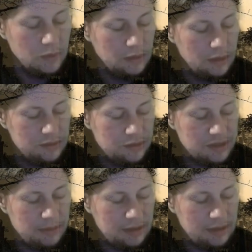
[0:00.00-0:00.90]
Dr.
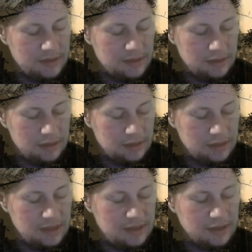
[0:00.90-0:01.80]
Magnus
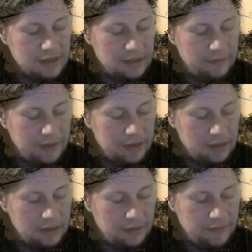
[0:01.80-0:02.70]
did succeed in
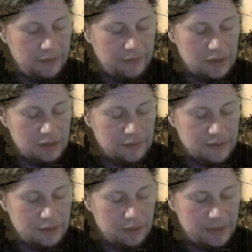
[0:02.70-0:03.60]
finding a few photographs
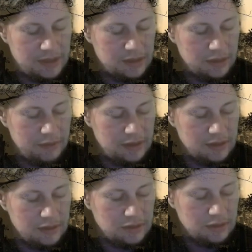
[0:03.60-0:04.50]
through persistent
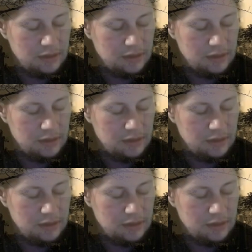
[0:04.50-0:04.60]
research.